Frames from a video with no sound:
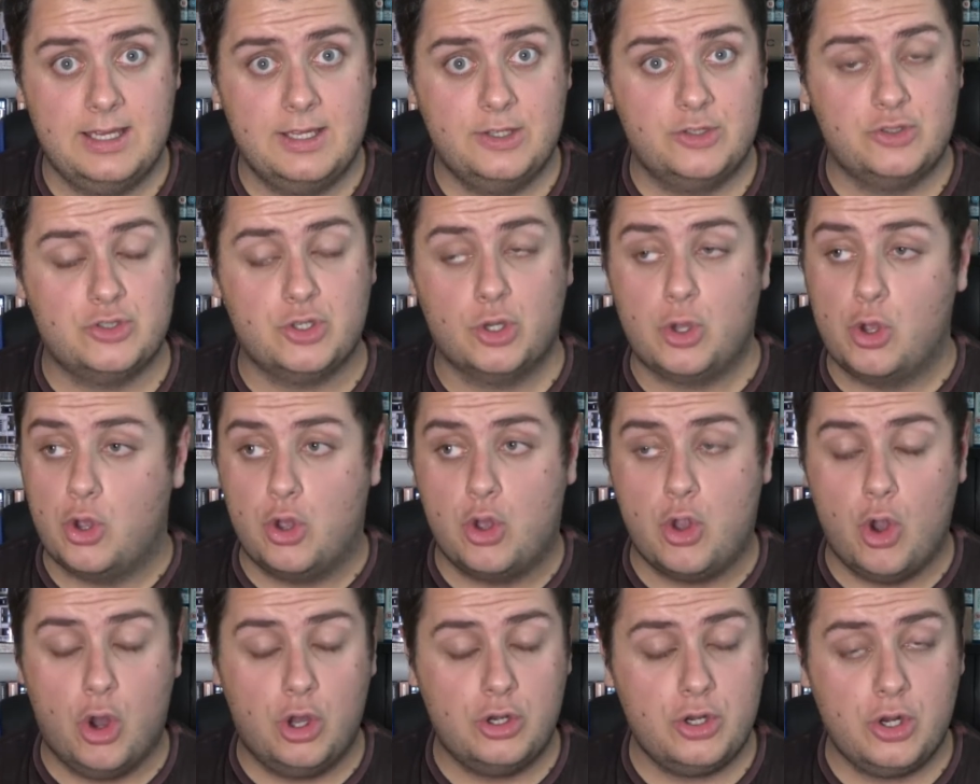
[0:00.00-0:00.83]
So
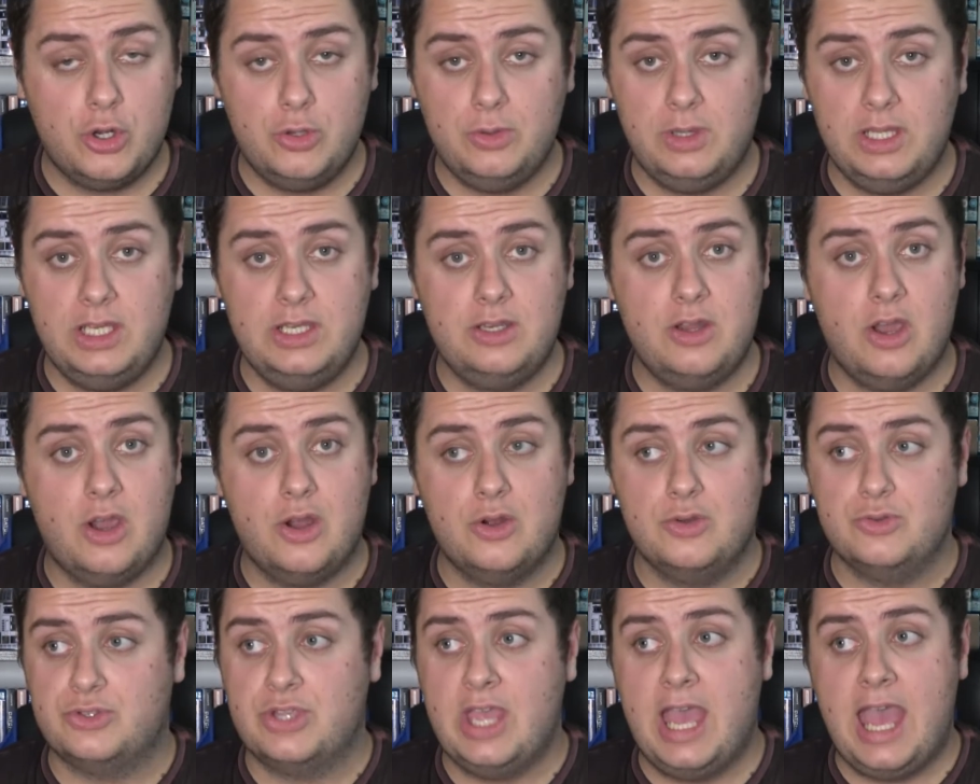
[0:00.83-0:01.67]
God only
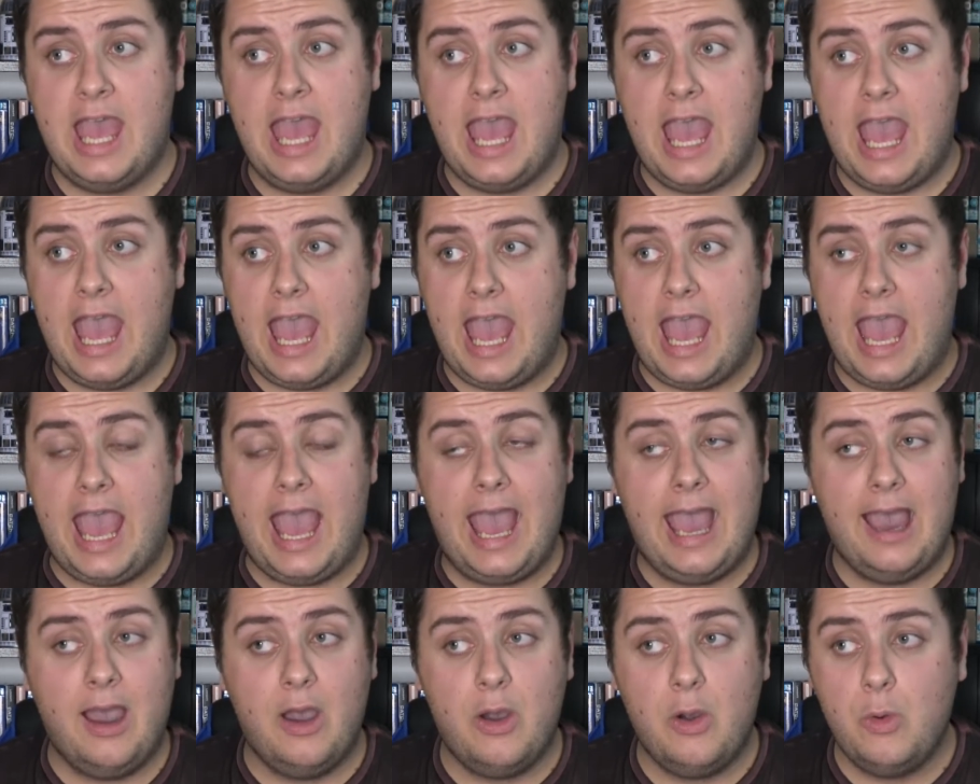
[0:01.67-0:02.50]
knows
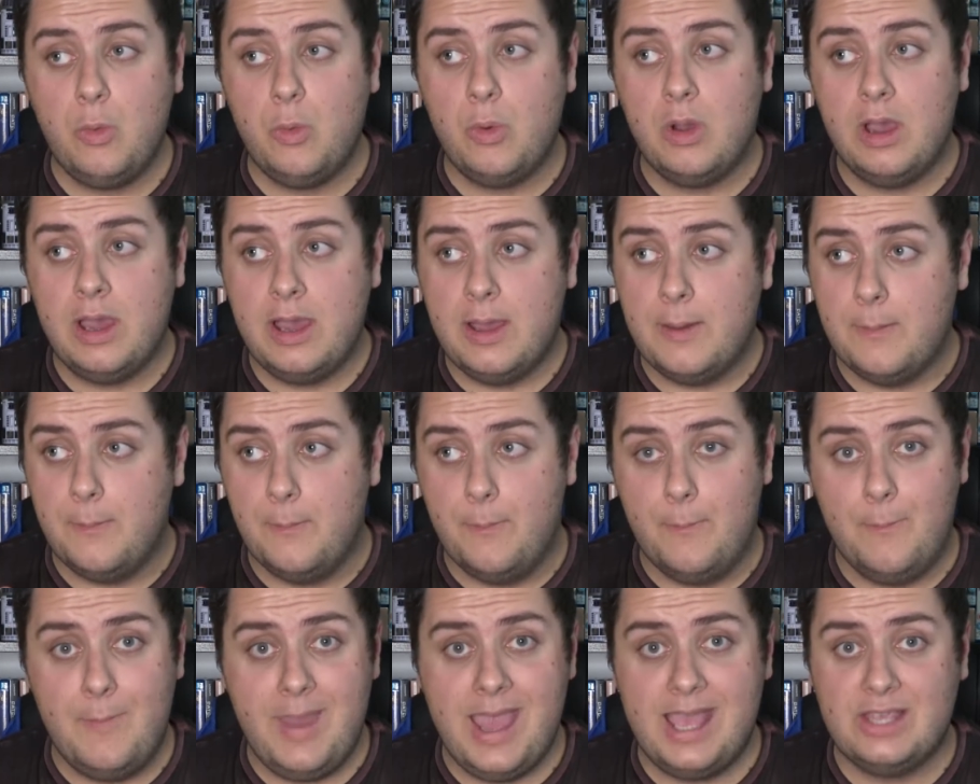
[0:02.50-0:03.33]
how
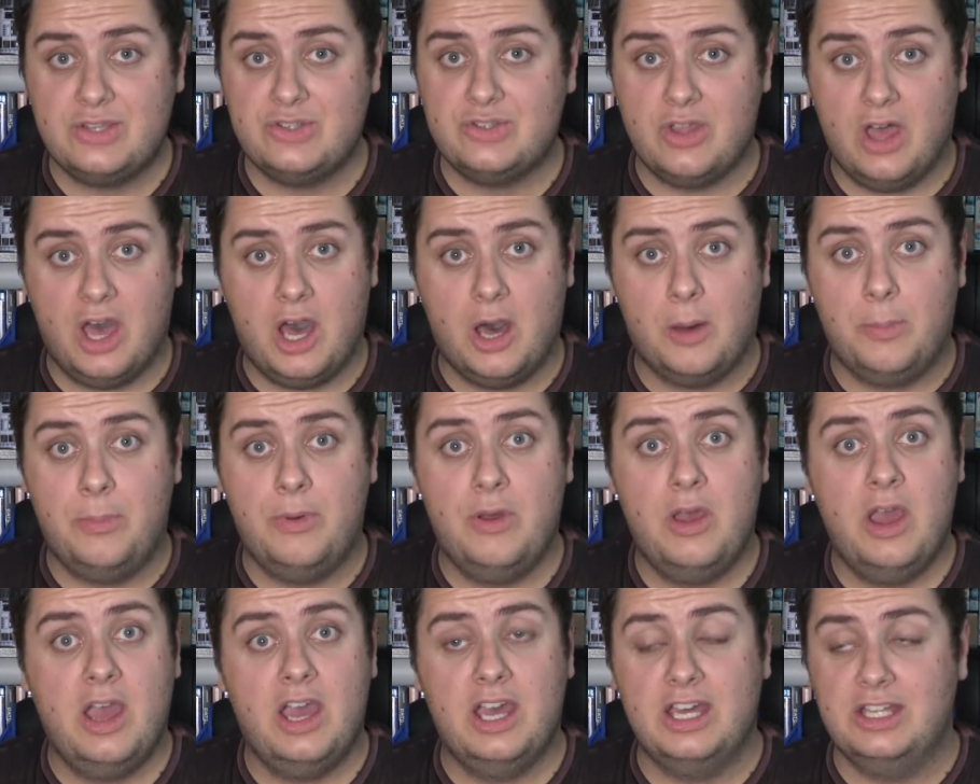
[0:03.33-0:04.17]
messed up
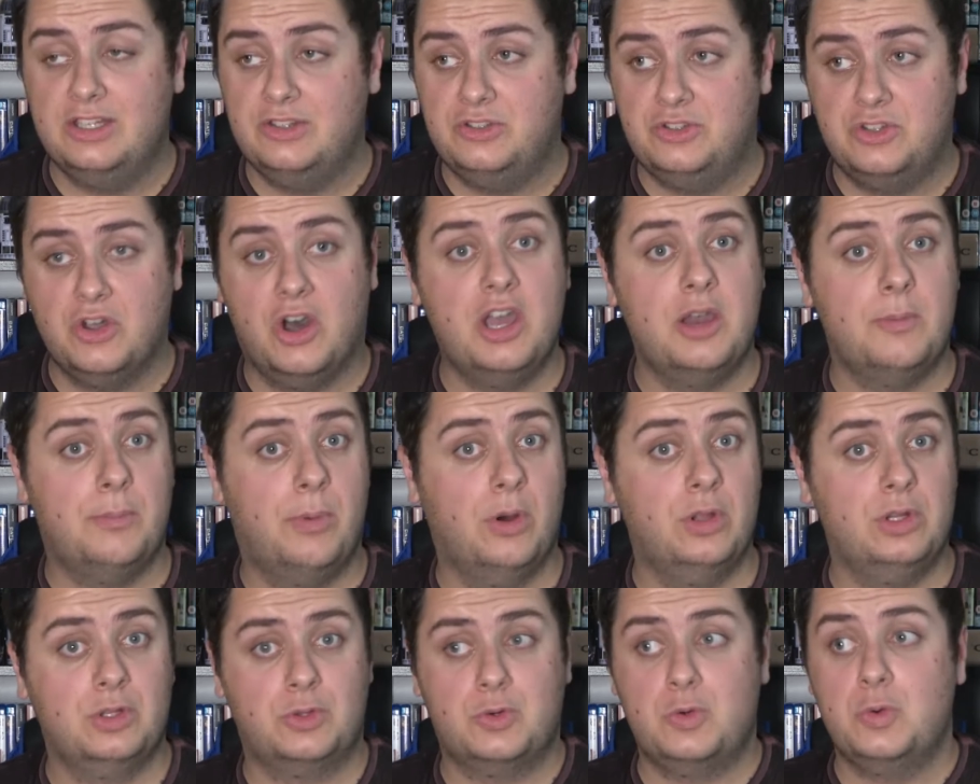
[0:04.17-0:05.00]
and
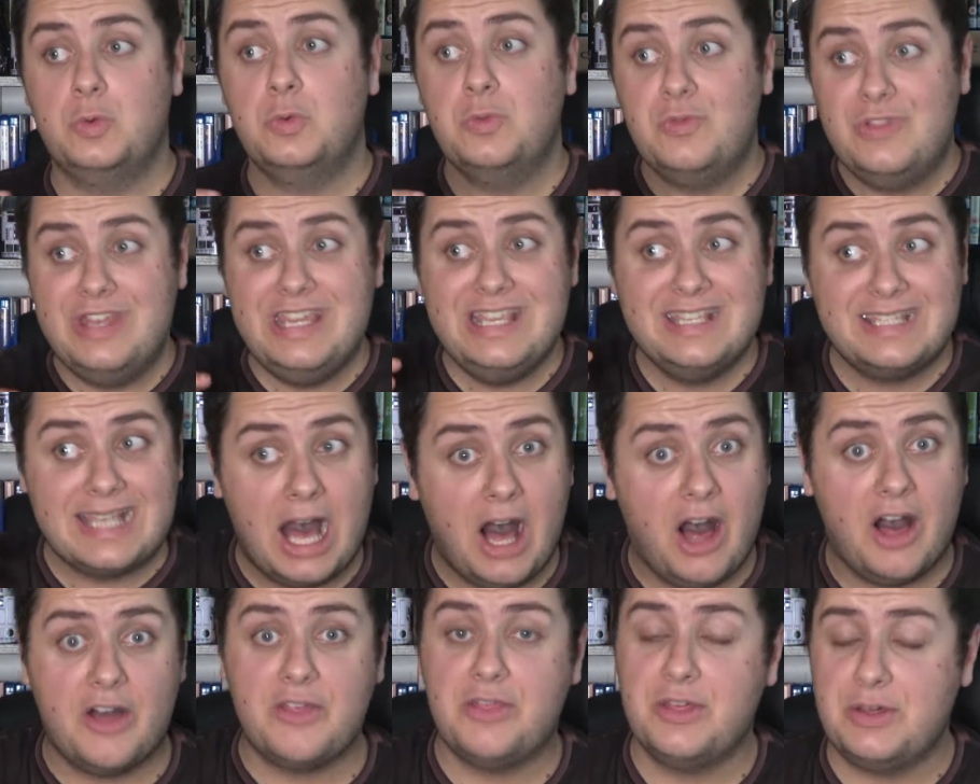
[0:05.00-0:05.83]
diabolical these
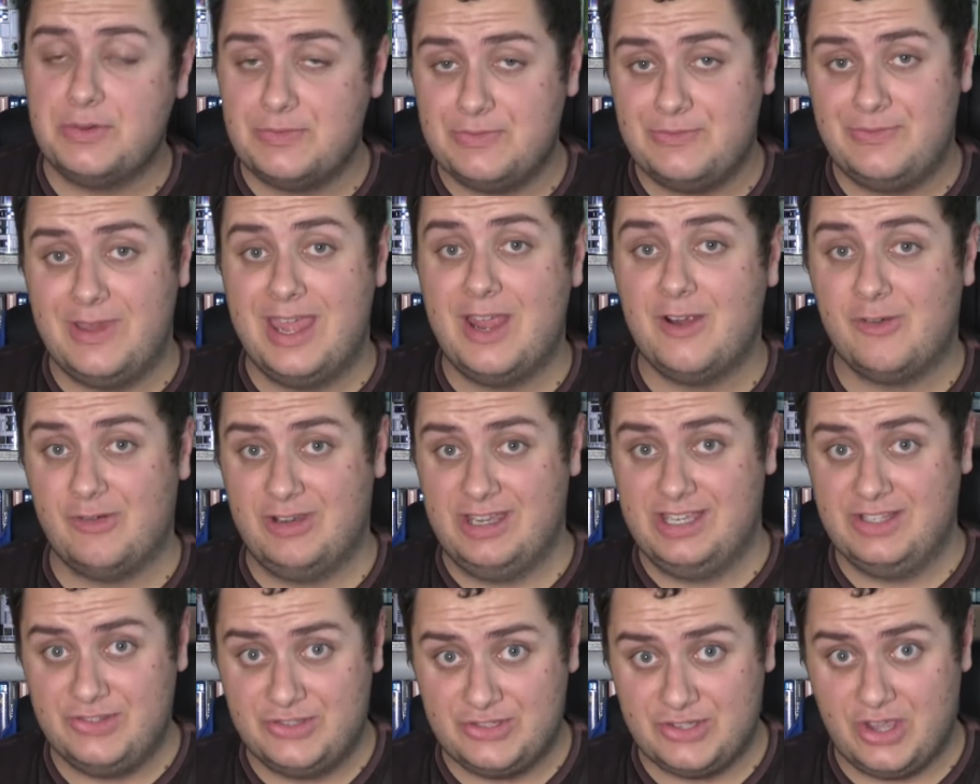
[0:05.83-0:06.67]
other
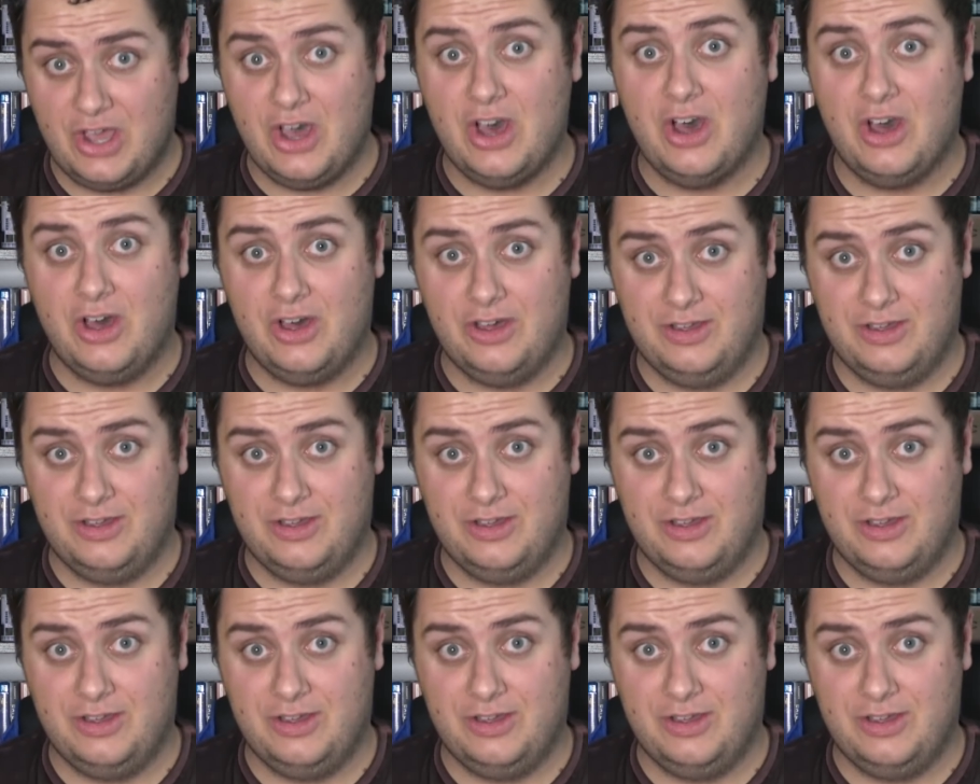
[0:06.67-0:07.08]
variants are.